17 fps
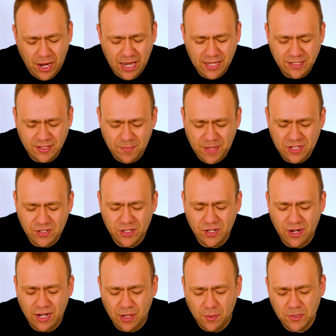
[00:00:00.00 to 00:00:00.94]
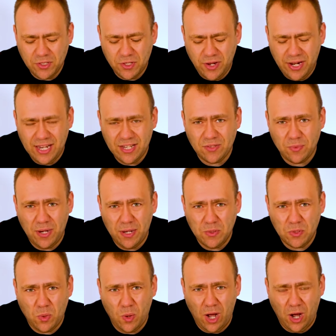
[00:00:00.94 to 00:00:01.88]
As I mentioned earlier, I was doing this when it
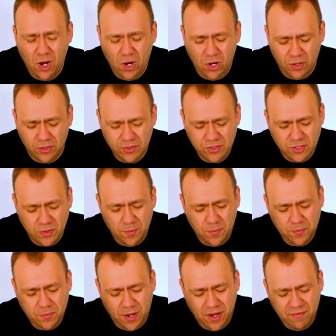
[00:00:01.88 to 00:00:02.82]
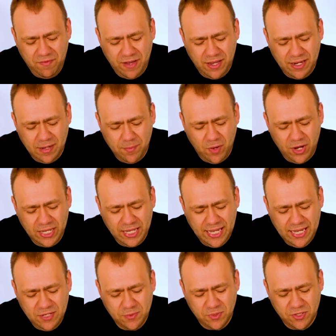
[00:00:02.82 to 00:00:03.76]
was quite hot, so I found that my
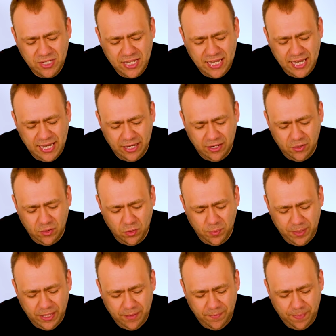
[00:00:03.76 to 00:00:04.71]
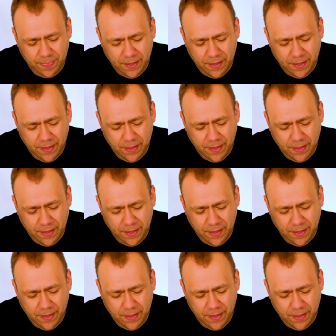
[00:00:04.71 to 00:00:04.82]
keys were sticking a little bit